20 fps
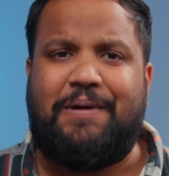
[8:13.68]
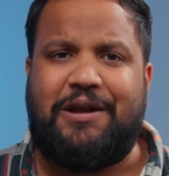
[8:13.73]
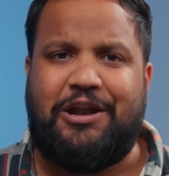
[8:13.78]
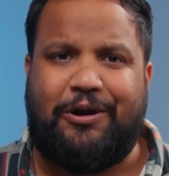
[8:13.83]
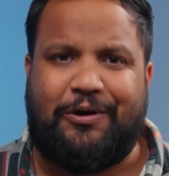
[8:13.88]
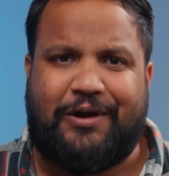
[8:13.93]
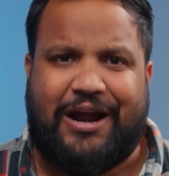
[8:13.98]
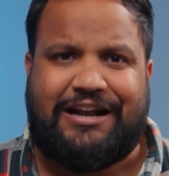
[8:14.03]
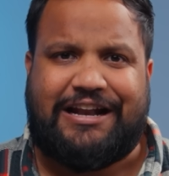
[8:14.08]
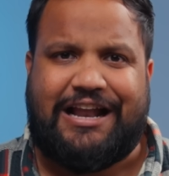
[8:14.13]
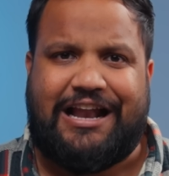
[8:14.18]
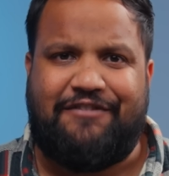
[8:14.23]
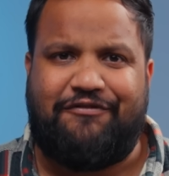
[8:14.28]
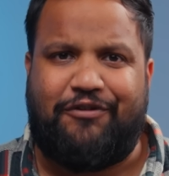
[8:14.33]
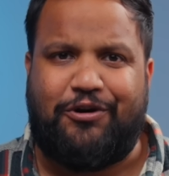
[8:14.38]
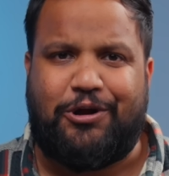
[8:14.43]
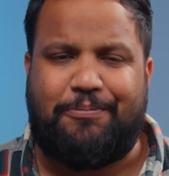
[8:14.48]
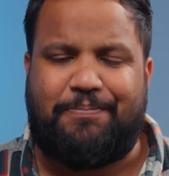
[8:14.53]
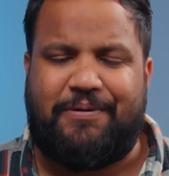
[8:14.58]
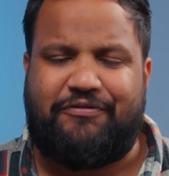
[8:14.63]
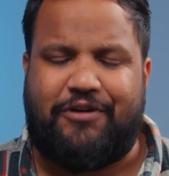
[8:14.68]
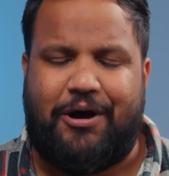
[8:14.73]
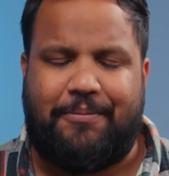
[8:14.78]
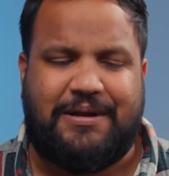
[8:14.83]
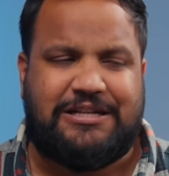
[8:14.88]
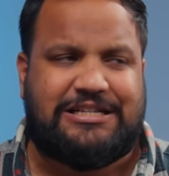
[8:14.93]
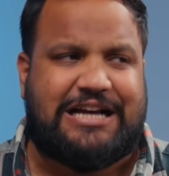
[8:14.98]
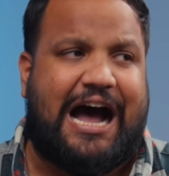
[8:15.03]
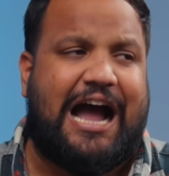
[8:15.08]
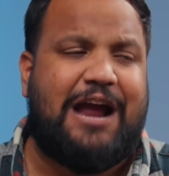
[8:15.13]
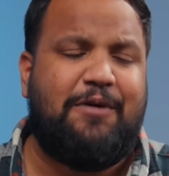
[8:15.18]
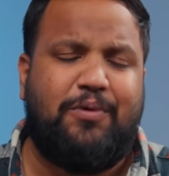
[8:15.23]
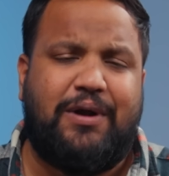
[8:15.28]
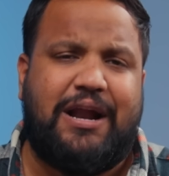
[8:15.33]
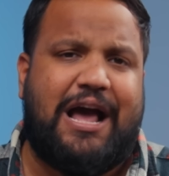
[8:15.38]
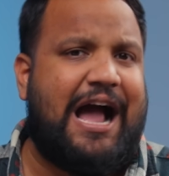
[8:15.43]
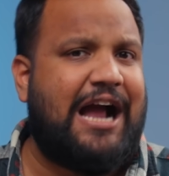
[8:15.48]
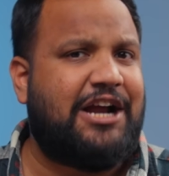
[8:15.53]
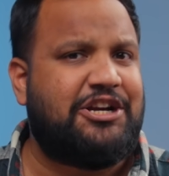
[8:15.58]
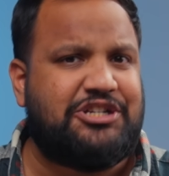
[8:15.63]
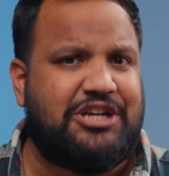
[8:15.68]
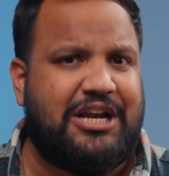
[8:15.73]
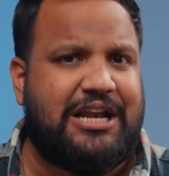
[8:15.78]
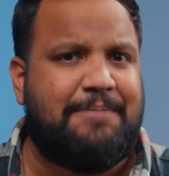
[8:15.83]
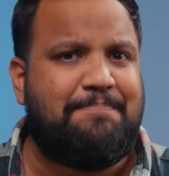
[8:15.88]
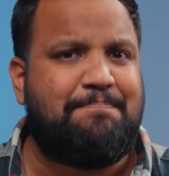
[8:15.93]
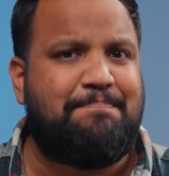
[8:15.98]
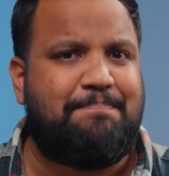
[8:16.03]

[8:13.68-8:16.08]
when you look at telephoto performance, I would actually